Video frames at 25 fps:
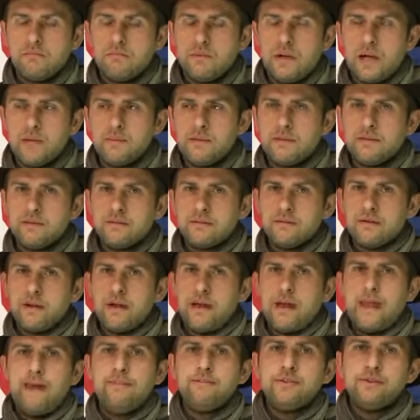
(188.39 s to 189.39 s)
I mean,
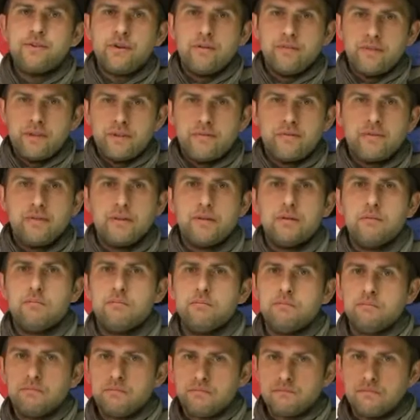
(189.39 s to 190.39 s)
after I've given
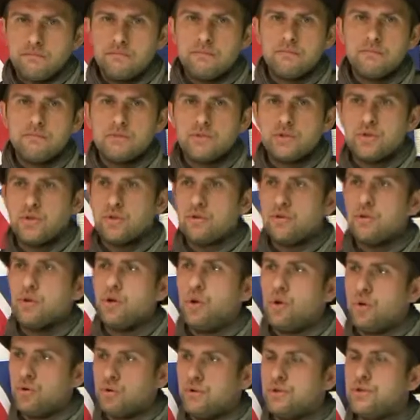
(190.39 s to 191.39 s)
them certain
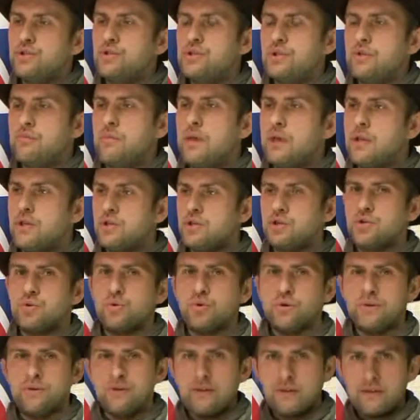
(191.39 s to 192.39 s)
knowledge and made
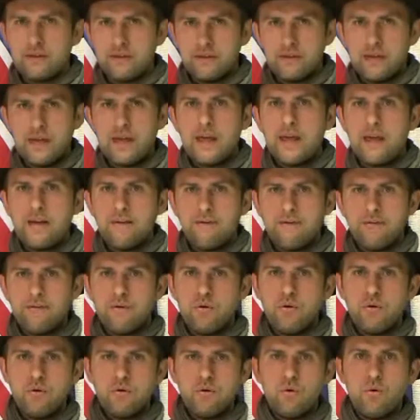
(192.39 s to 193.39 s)
sure that they have
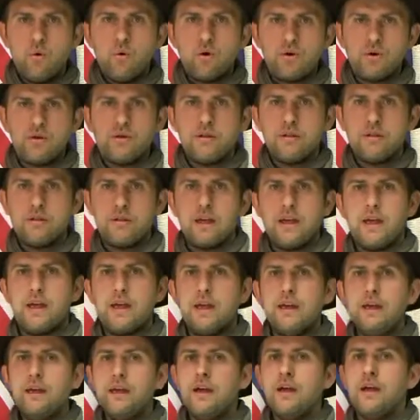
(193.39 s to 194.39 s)
order in their
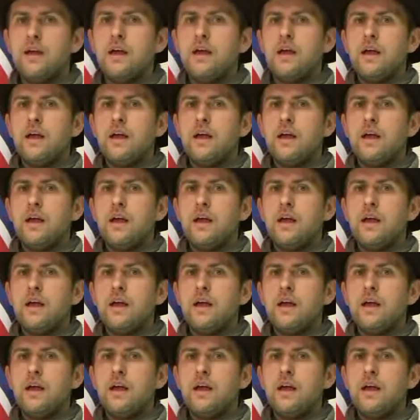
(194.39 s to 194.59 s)
head,